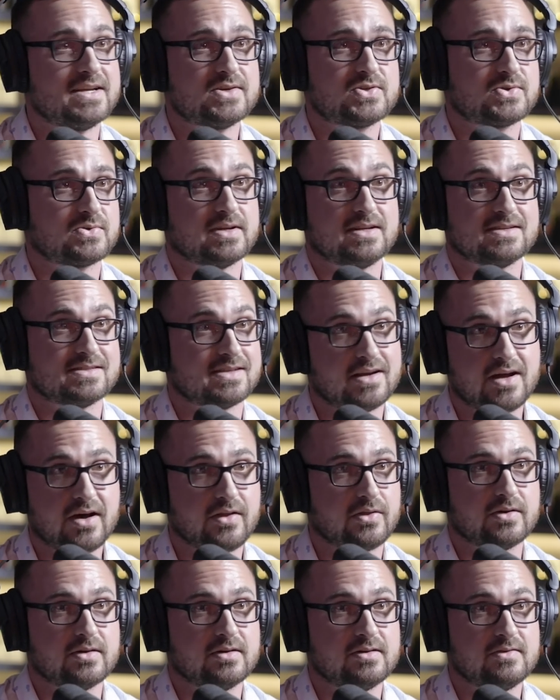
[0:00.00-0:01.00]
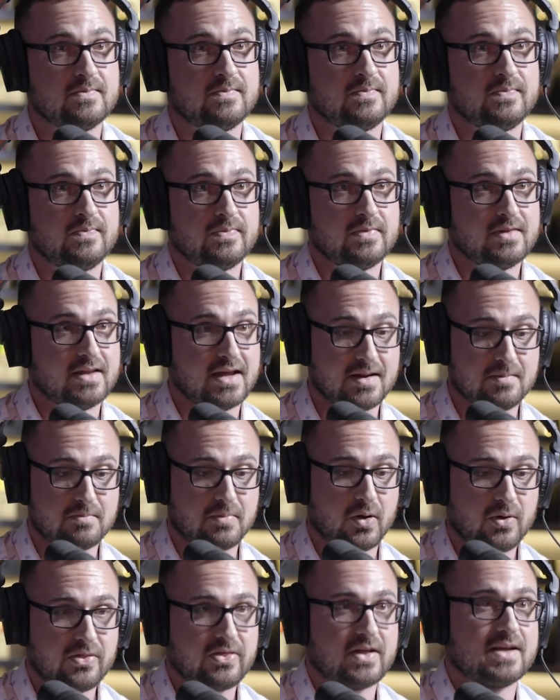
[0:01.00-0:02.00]
history is another, and
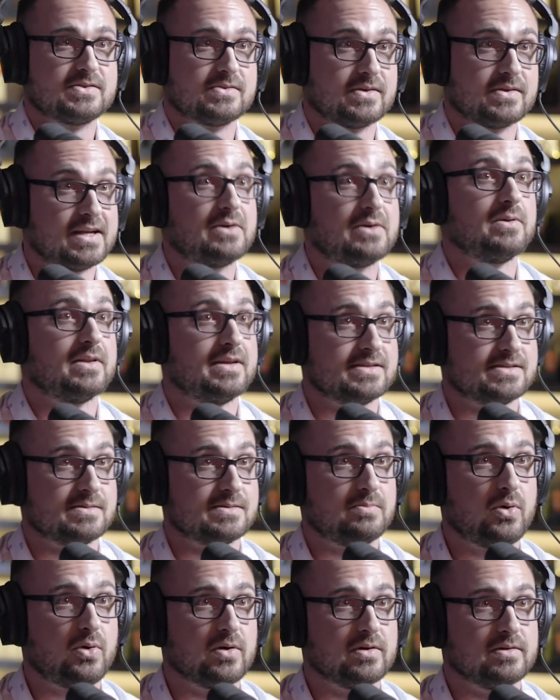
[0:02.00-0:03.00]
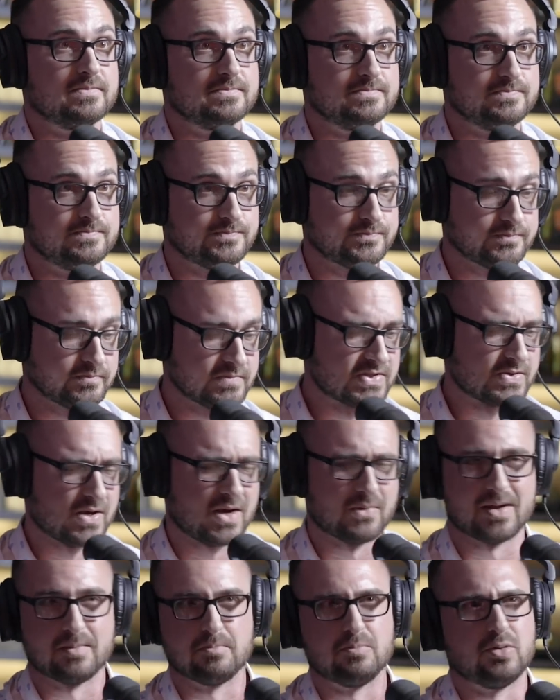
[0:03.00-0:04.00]
both things are equally as important. So
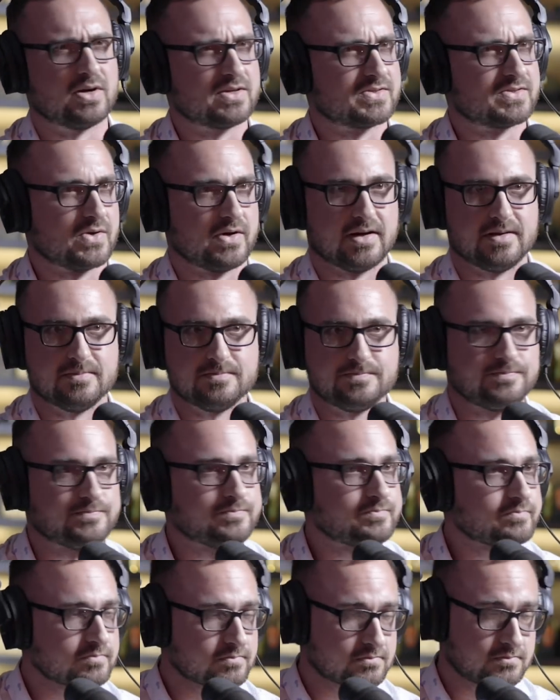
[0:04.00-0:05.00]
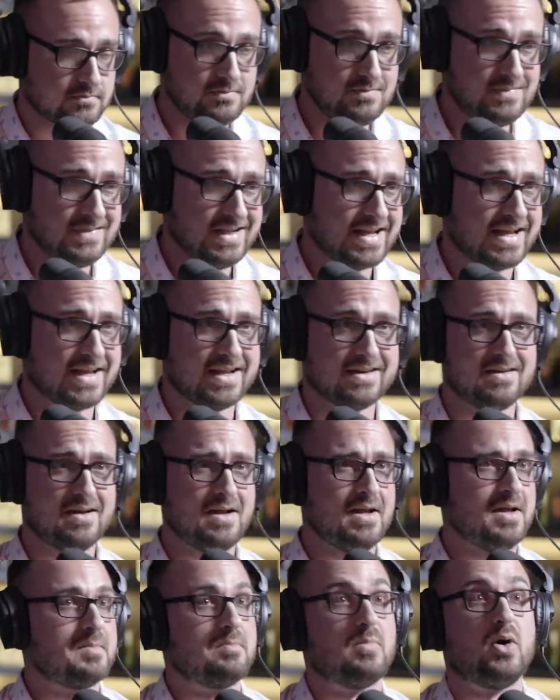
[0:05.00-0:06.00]
I read books on it. And
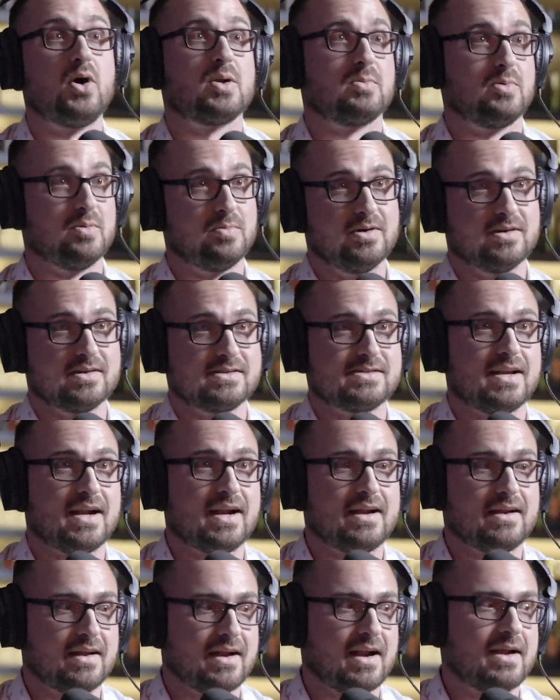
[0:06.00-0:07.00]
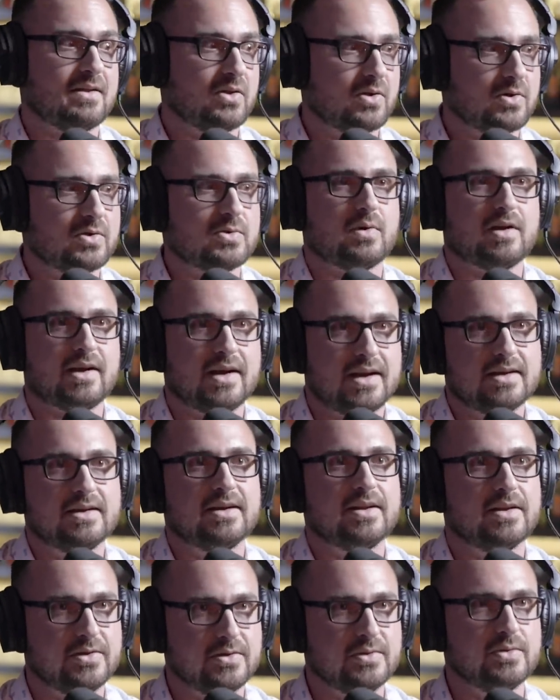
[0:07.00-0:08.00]
multiple books, and I and I learned what I
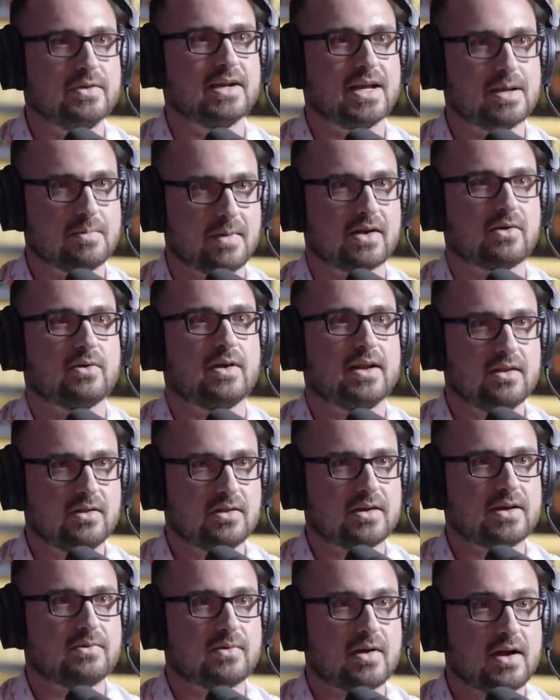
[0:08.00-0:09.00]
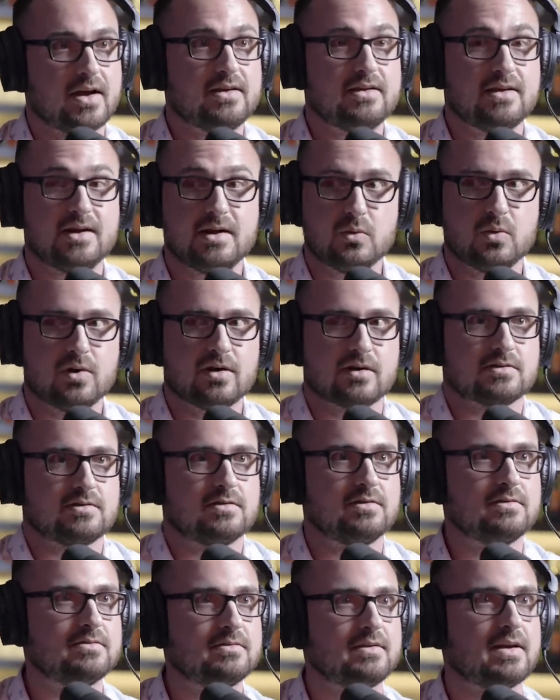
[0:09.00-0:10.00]
needed to do to get my credit looking right, and it
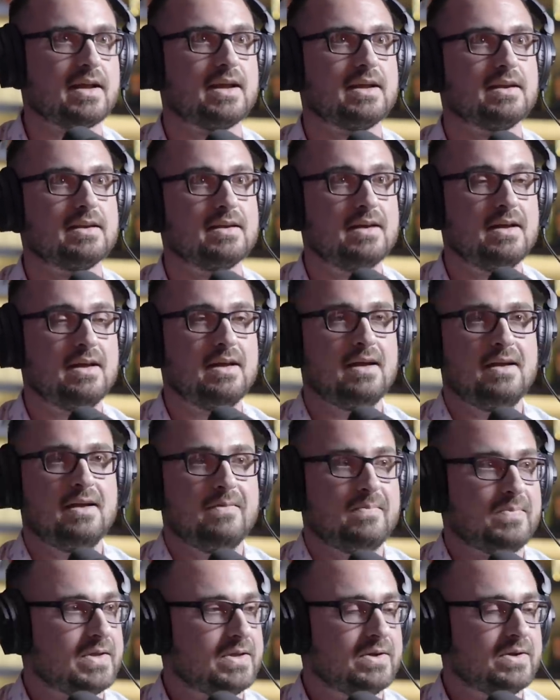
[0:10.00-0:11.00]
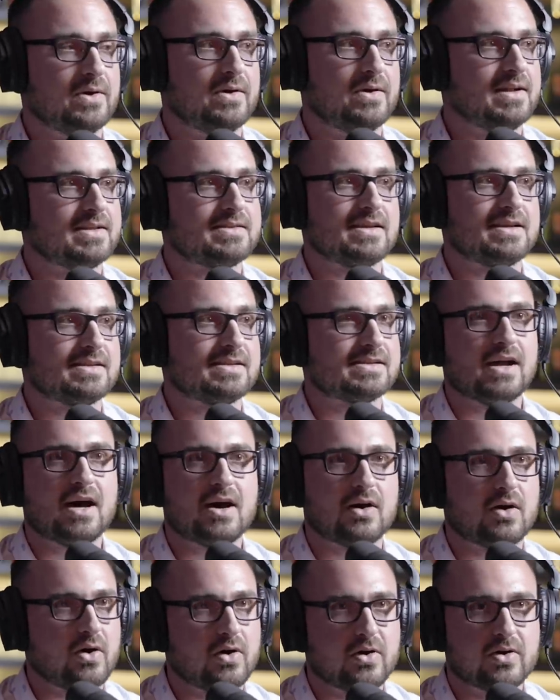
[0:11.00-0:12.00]
worked. Mm-hmm. And you know, and it's it's
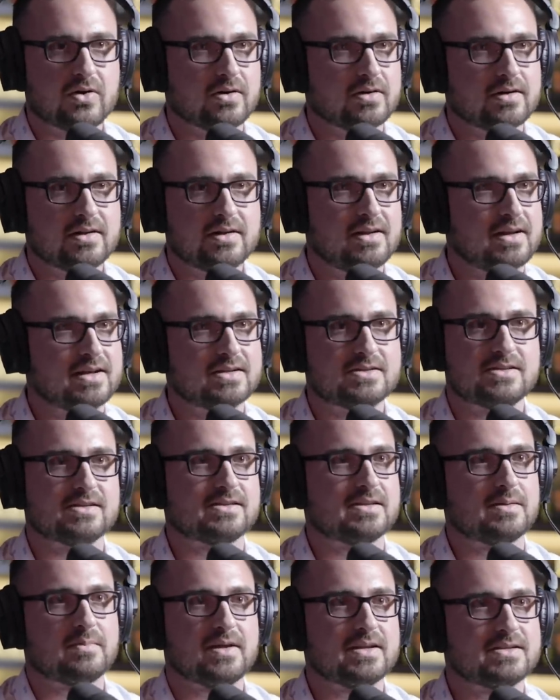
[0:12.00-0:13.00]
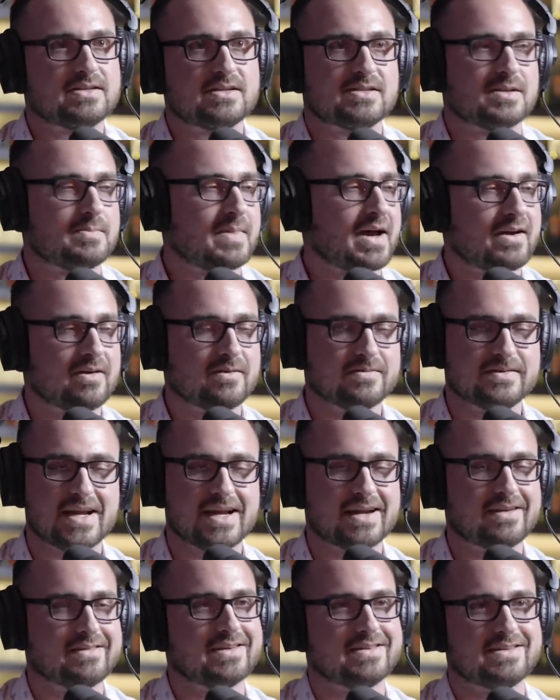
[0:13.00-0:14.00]
not hard. It's just a, it's just a matter of
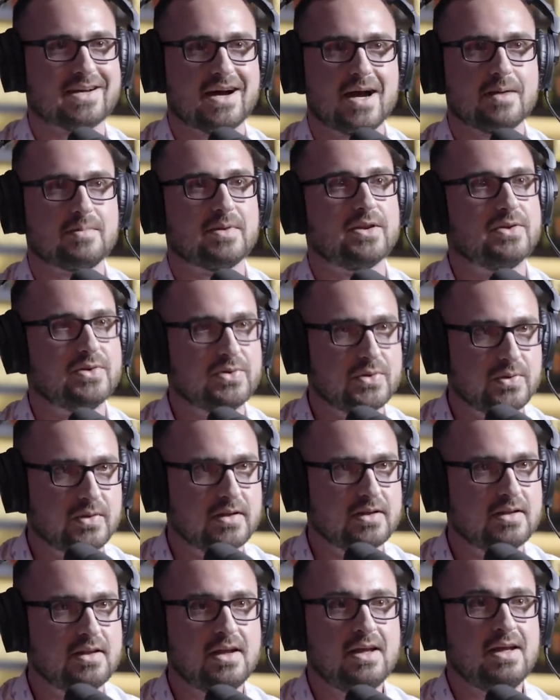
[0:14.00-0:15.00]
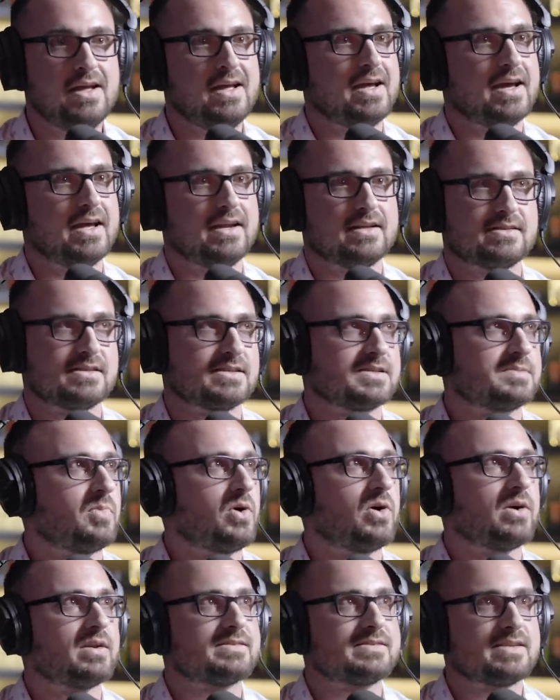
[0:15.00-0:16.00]
taking the time to do it. Yeah. And it's the
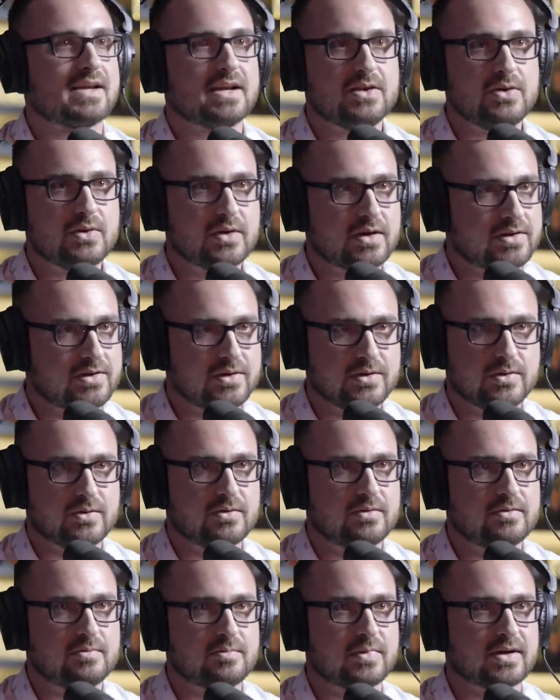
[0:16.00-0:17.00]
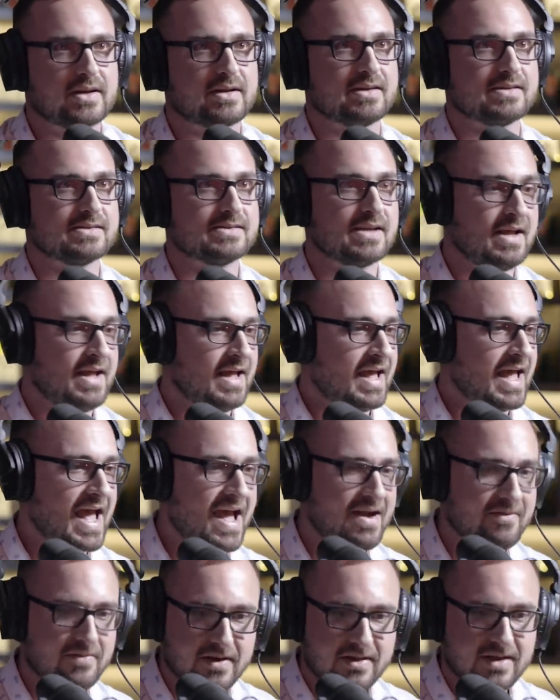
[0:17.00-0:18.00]
smartest thing you could do because
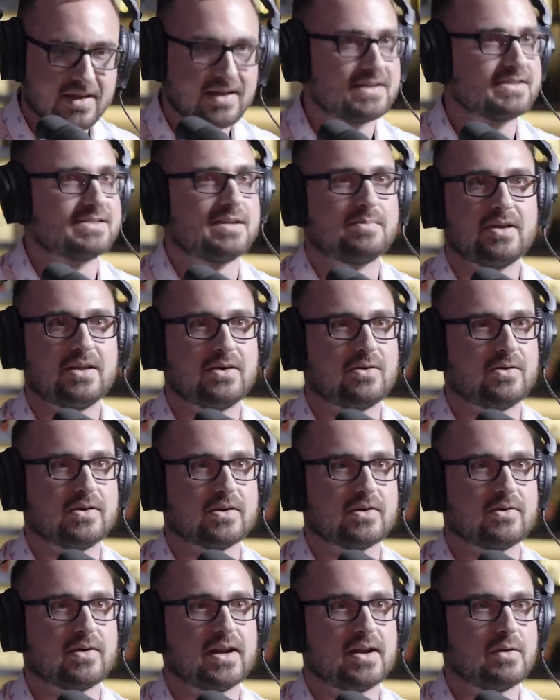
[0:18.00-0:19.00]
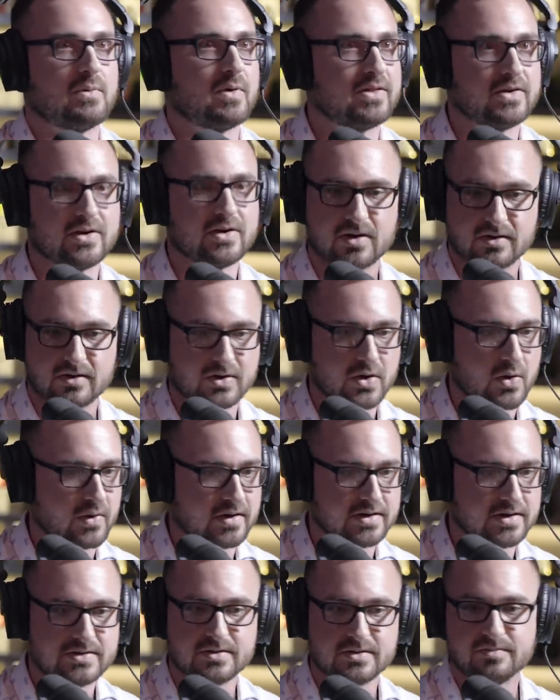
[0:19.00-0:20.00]
everything is dependent on your credit. Whether you're
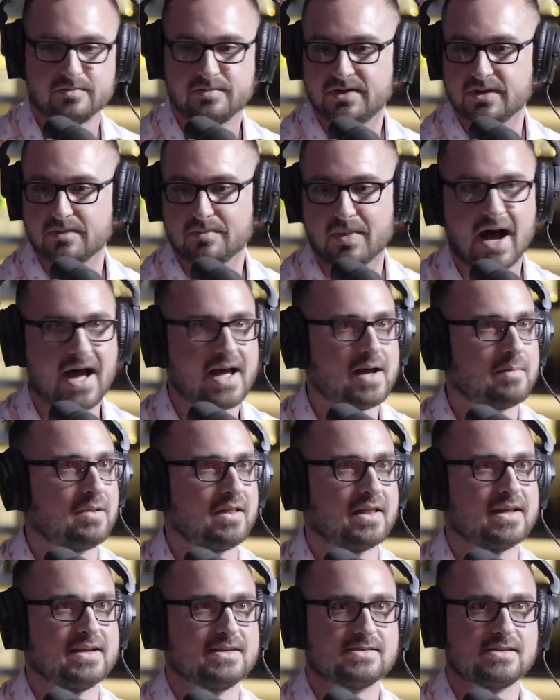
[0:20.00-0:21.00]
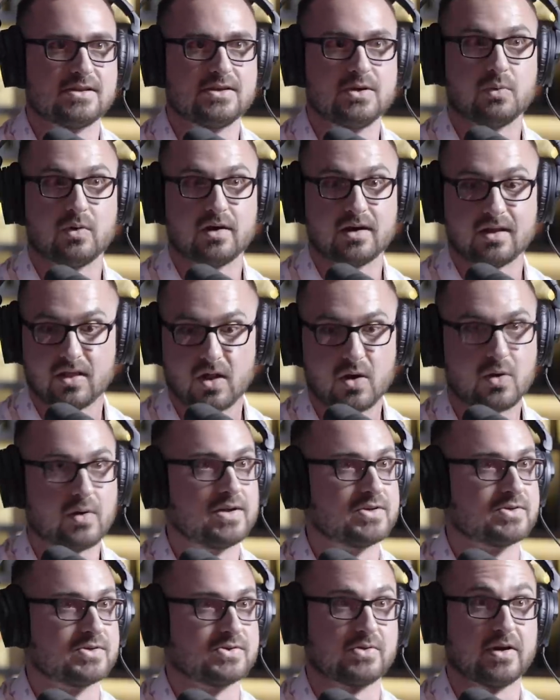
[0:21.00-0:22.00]
going to to buy a place and you want a low
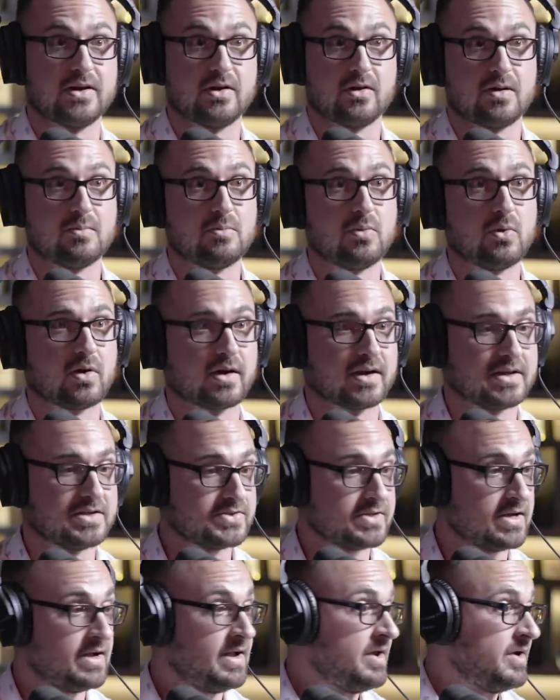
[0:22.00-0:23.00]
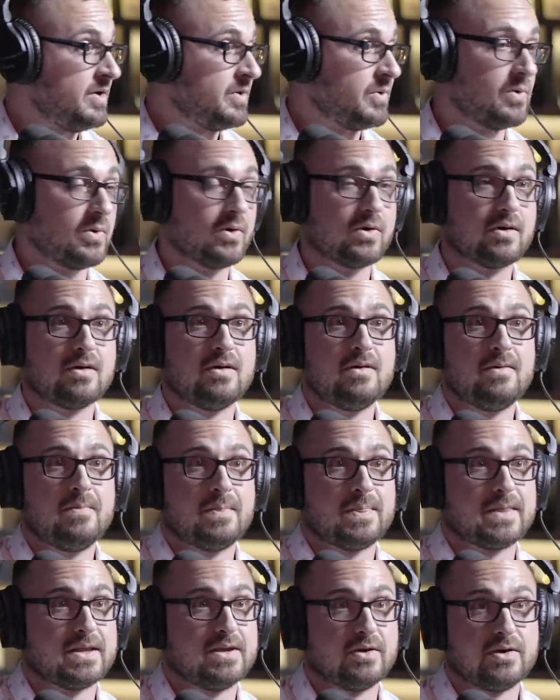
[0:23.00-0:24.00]
interest rate on a mortgage, or
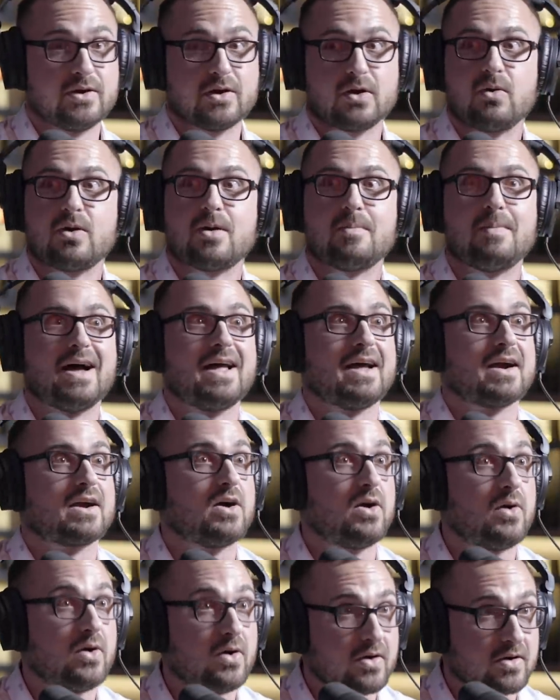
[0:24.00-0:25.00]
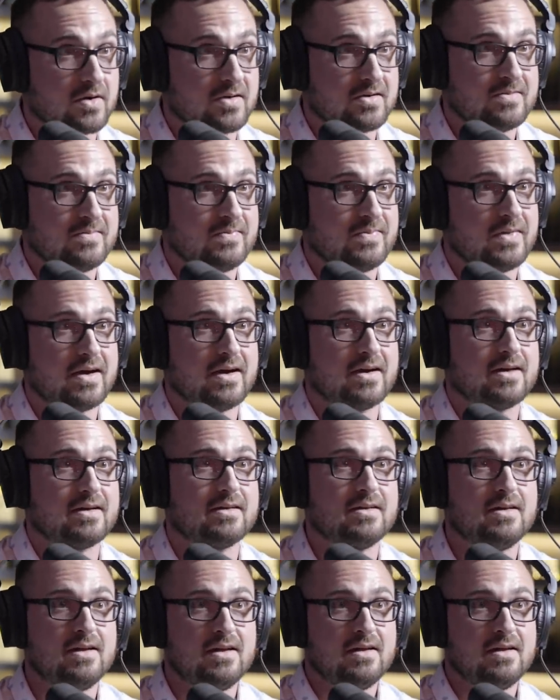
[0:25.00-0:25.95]
you know you're going to buy a car, uh,